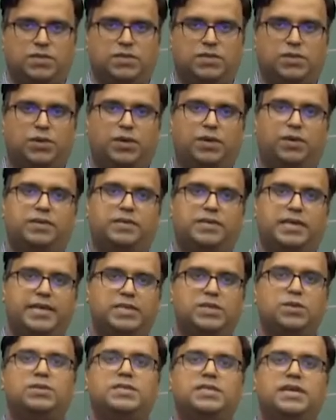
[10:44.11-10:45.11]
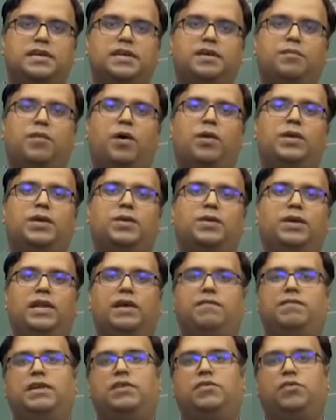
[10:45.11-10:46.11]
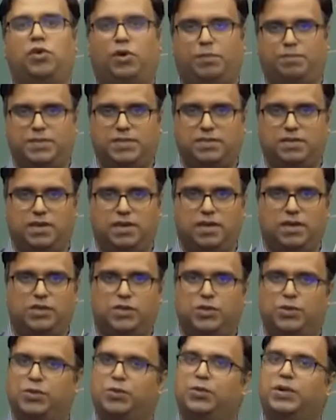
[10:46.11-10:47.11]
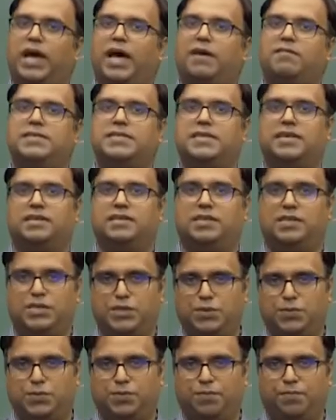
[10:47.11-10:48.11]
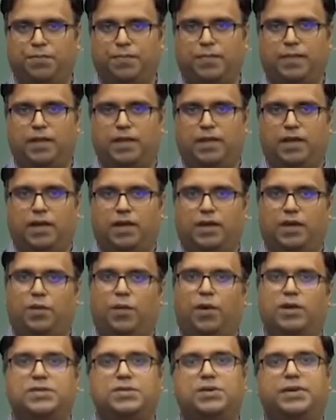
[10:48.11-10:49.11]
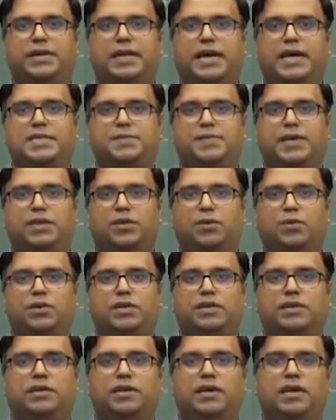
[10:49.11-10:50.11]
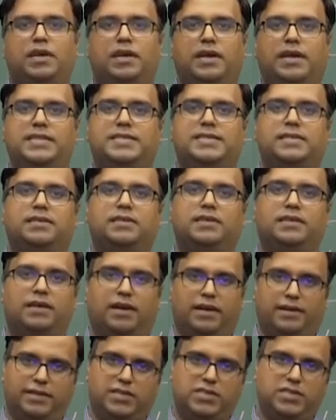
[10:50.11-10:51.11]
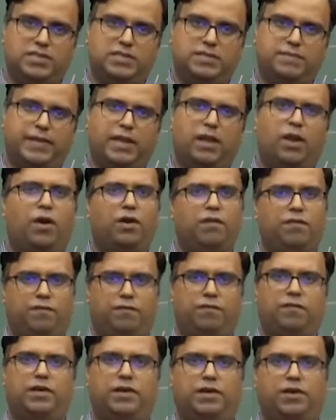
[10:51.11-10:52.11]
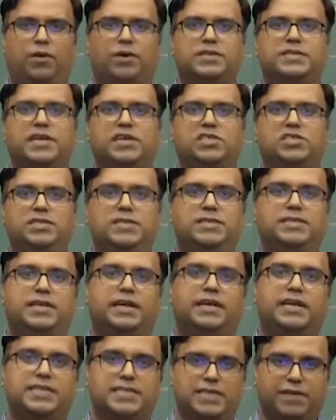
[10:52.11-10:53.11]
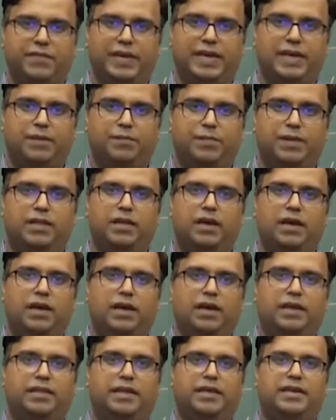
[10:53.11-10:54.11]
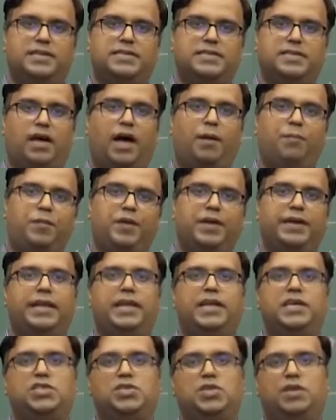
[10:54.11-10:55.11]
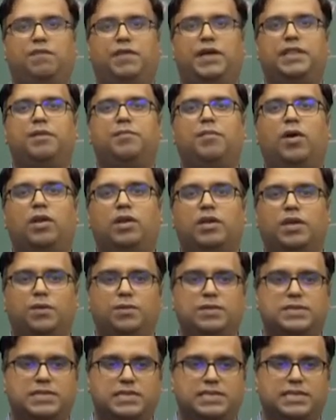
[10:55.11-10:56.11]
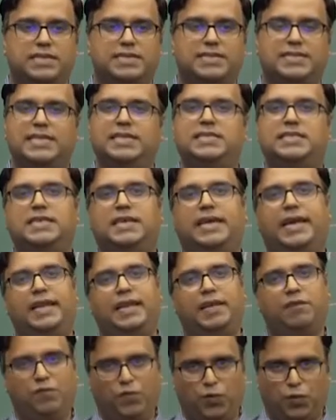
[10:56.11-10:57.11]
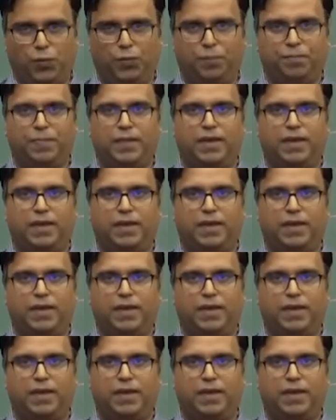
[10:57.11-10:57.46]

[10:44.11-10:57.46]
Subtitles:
So, your associated molecule level drops. So, you don't have a signal 2. Now, also it has been noted in certain conditions where a lot of cross-sectional studies available, there is upregulation of other molecules such as CTLA4.